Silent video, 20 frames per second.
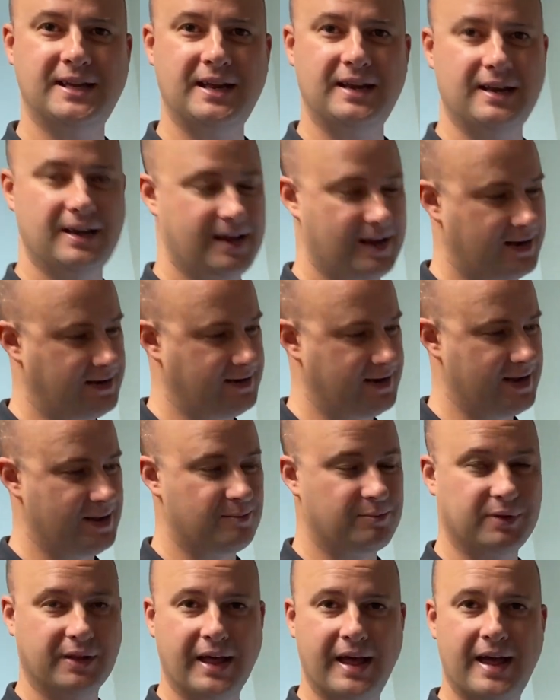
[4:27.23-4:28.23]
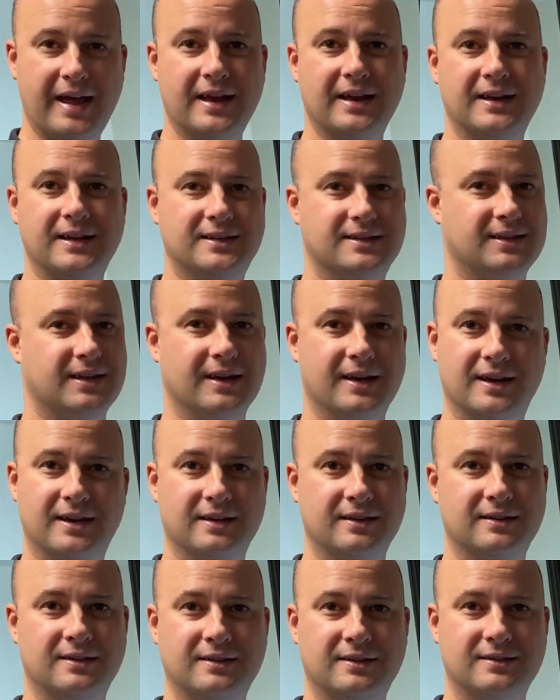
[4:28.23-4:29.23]
it, and you hit play and it's
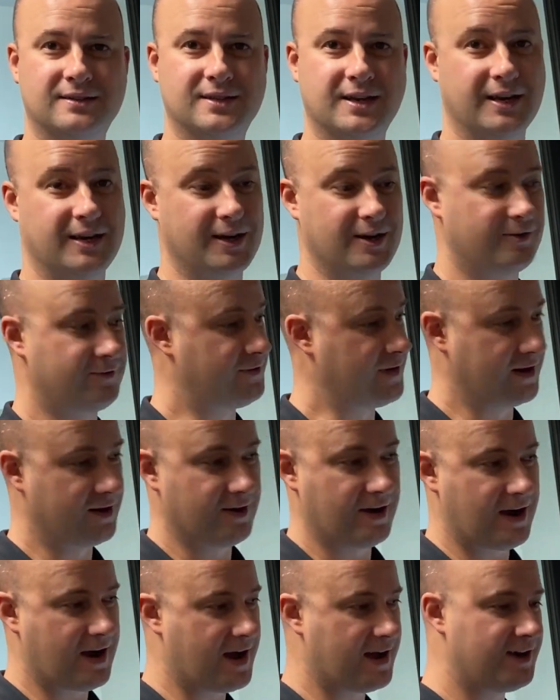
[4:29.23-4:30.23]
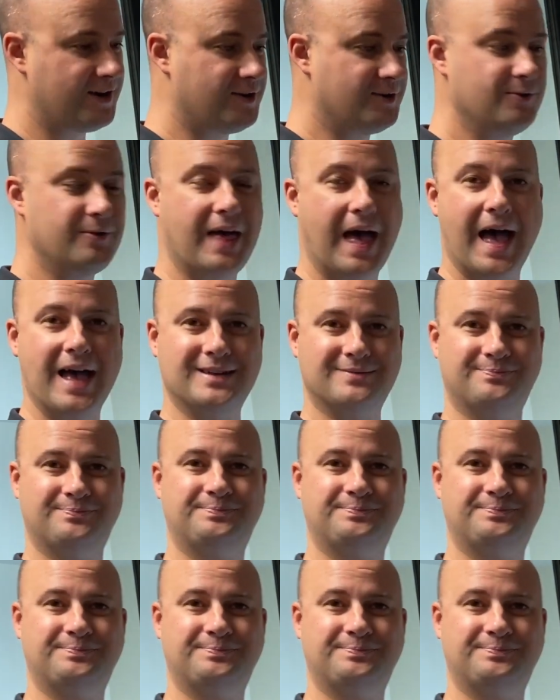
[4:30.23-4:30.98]
gonna it's gonna go figure out how to do that.